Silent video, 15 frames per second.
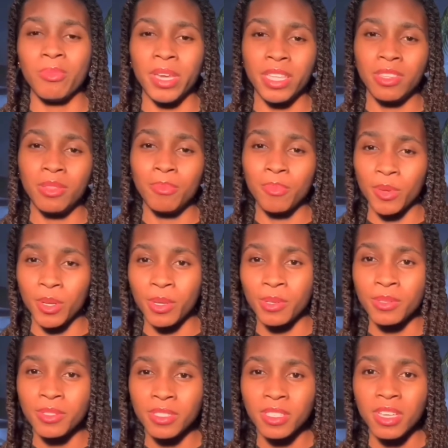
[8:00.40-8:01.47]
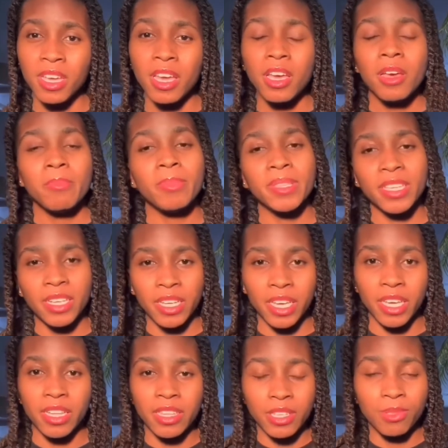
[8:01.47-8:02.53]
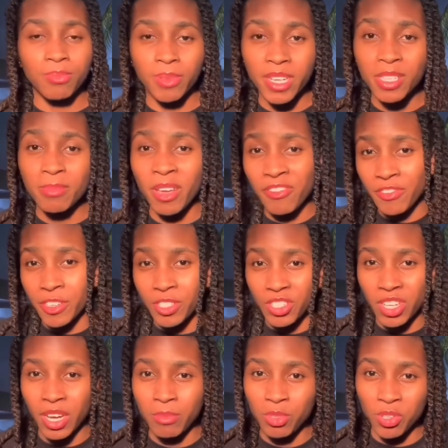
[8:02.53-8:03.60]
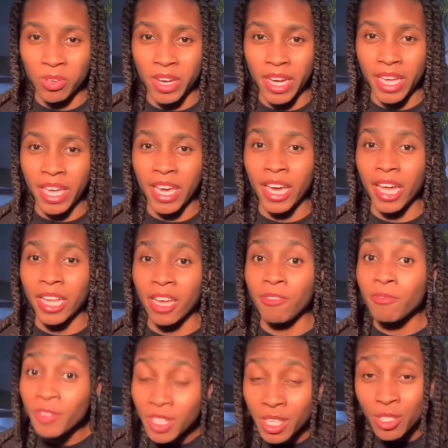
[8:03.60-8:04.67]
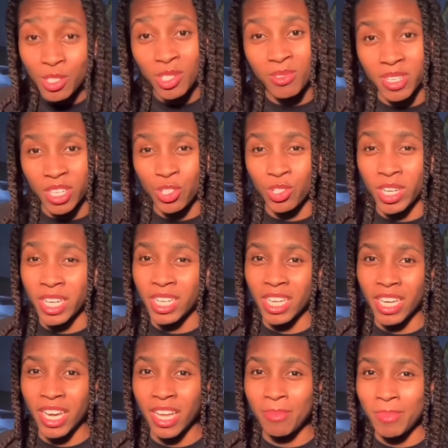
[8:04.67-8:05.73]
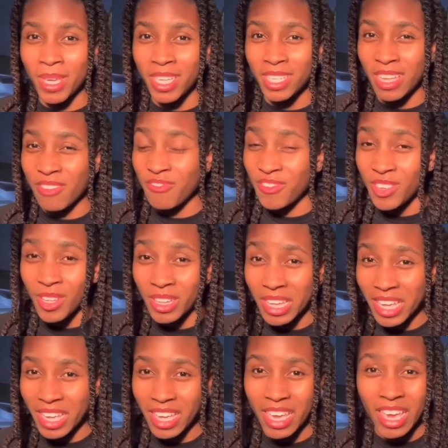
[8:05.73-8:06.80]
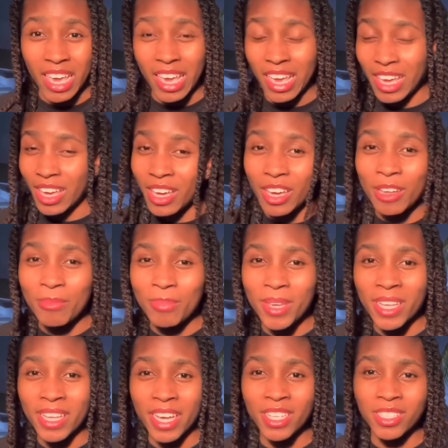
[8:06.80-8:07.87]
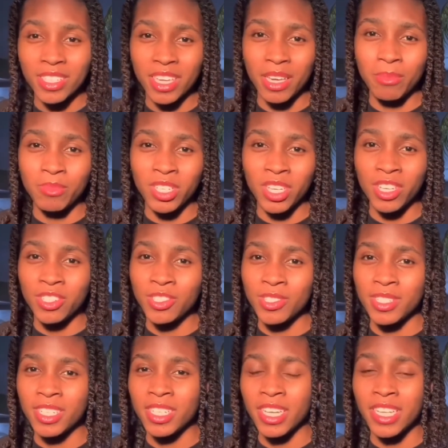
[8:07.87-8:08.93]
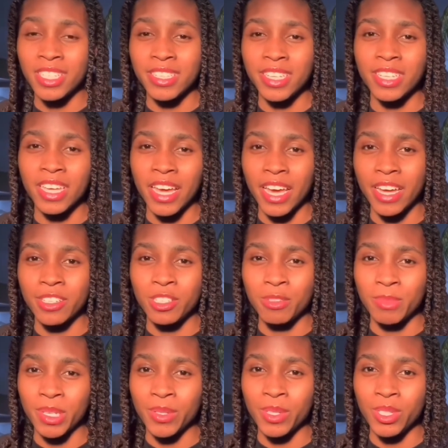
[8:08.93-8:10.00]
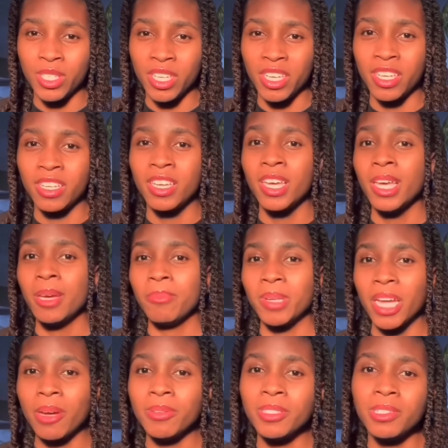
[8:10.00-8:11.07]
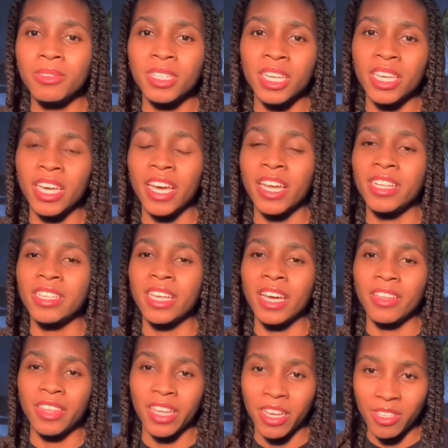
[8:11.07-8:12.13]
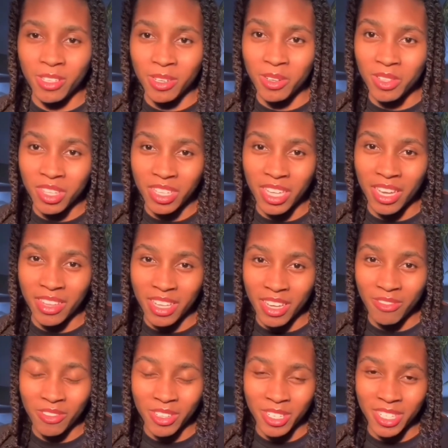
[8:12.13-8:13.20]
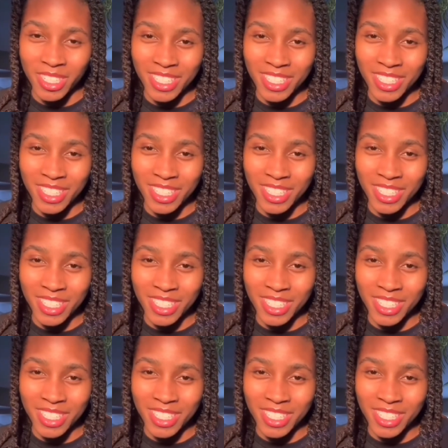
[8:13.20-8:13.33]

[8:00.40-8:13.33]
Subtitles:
the pros. But then again, this was my first time trying it, and I really do want to try it again, because I feel like it could be a nice game changer and a nice thing to add to my routine. But I will do it again now that I know, now that I've learned